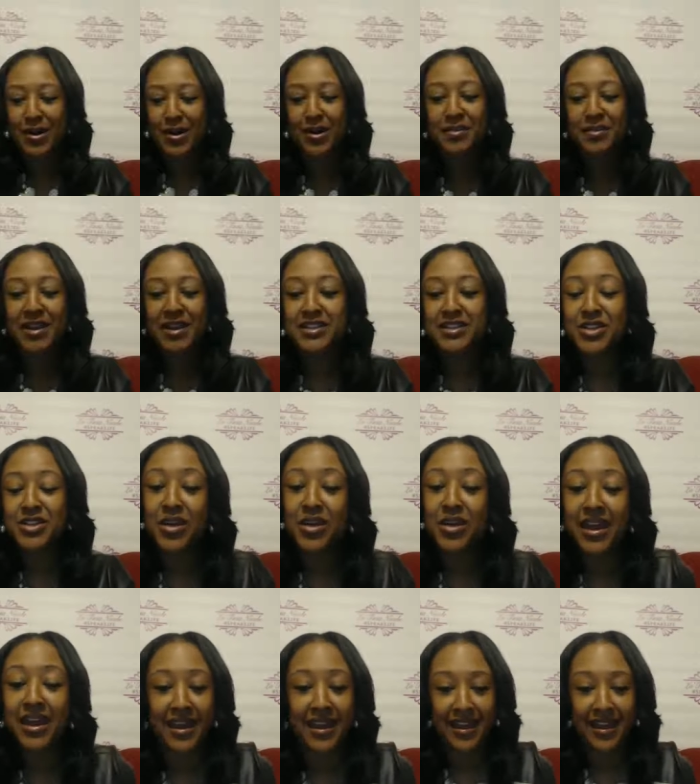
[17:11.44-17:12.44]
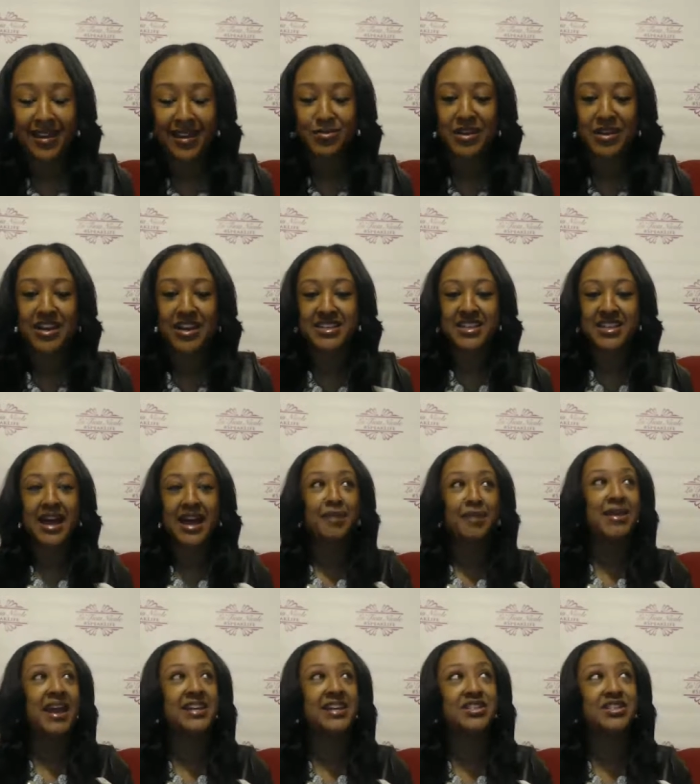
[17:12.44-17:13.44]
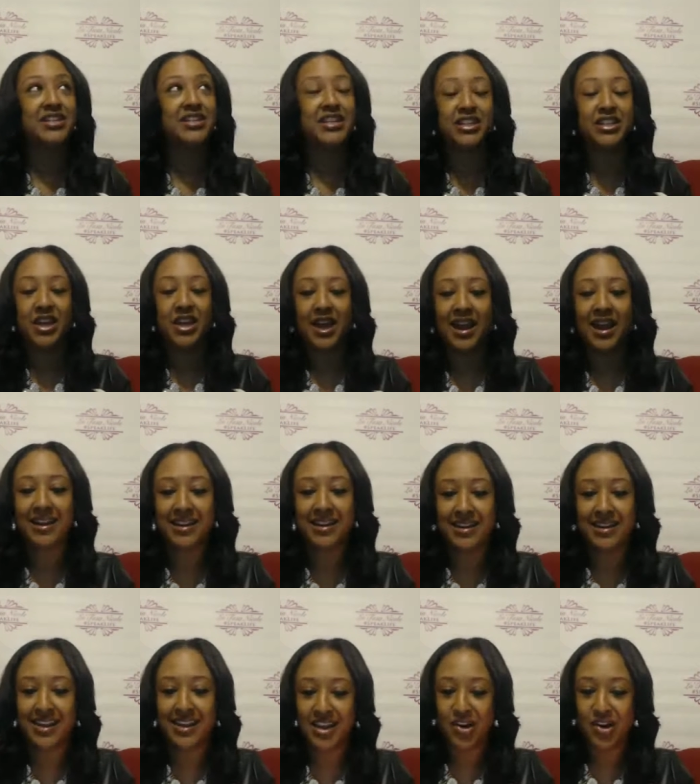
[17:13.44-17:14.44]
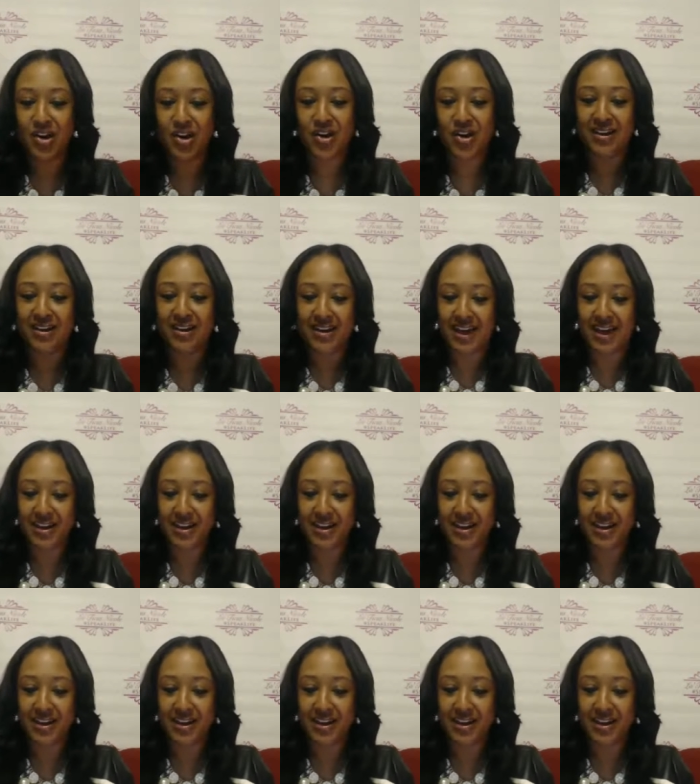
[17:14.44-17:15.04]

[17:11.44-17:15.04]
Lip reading: it's okay because I can hear a lot of